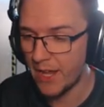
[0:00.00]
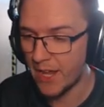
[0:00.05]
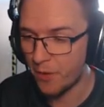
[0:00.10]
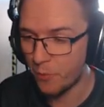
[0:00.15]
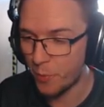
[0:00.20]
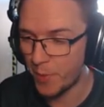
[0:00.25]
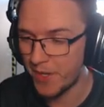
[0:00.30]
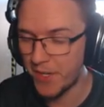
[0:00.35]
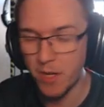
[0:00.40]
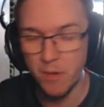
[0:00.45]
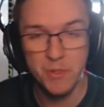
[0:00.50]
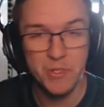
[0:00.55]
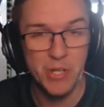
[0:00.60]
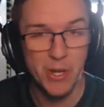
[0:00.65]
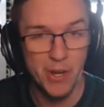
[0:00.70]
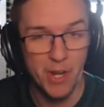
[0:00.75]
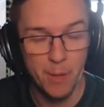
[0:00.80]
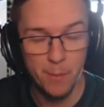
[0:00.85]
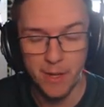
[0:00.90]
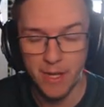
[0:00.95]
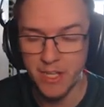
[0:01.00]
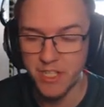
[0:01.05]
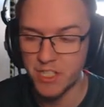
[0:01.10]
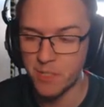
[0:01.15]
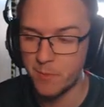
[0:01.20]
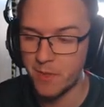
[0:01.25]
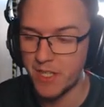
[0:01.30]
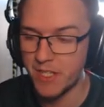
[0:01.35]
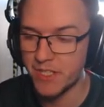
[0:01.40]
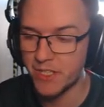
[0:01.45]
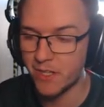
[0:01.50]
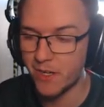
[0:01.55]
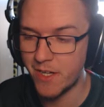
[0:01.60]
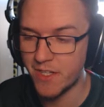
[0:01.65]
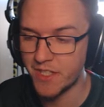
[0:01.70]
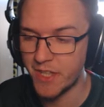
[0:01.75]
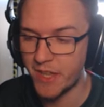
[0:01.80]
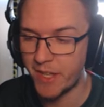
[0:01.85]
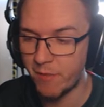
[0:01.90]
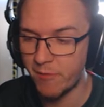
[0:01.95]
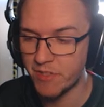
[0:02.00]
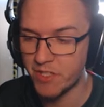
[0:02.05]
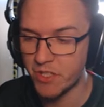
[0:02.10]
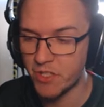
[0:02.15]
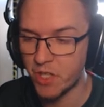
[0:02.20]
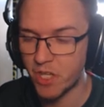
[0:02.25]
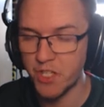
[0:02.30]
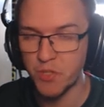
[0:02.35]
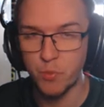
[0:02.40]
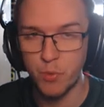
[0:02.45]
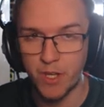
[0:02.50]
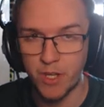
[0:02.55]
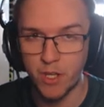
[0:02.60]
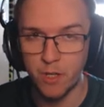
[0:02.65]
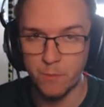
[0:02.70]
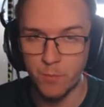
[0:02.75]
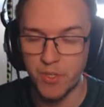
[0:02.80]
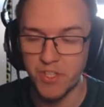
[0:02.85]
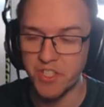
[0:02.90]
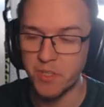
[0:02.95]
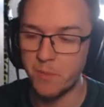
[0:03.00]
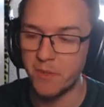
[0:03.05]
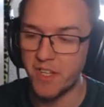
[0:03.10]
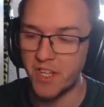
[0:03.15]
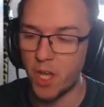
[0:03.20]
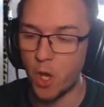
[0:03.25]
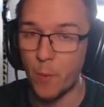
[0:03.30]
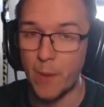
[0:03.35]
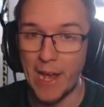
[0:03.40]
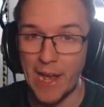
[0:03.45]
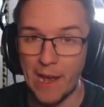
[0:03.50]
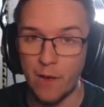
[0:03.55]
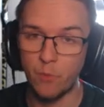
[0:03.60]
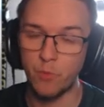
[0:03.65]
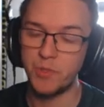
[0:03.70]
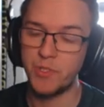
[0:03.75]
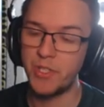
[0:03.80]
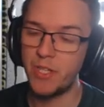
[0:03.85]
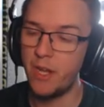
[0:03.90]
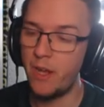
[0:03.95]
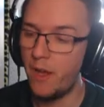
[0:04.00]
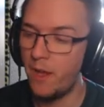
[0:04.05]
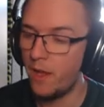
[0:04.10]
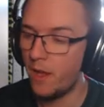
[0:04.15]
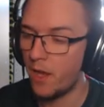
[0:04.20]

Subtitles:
If we don't turn up against some of these sides, then there is a chance we could possibly go out.